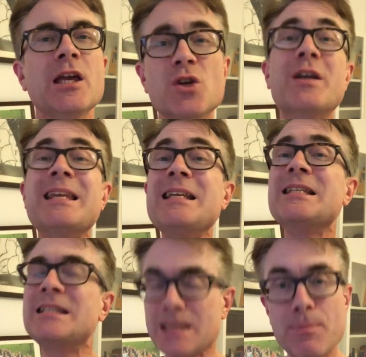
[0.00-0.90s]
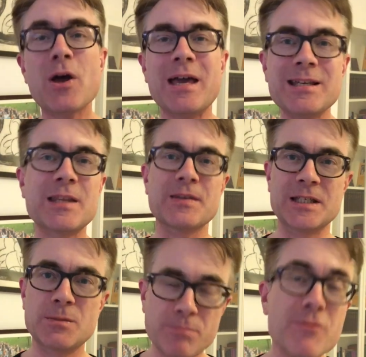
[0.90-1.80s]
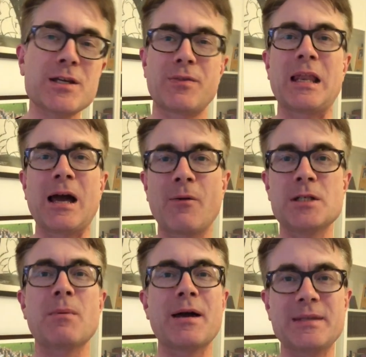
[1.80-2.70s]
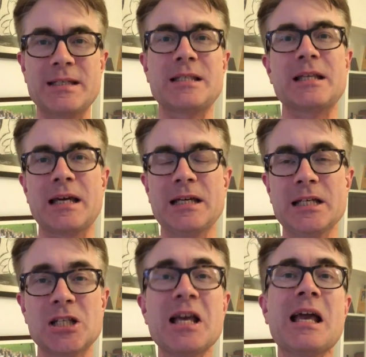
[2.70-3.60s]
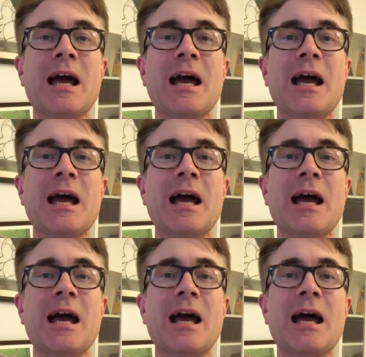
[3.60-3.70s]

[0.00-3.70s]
You're getting deeper into the spirit of a language by this stage,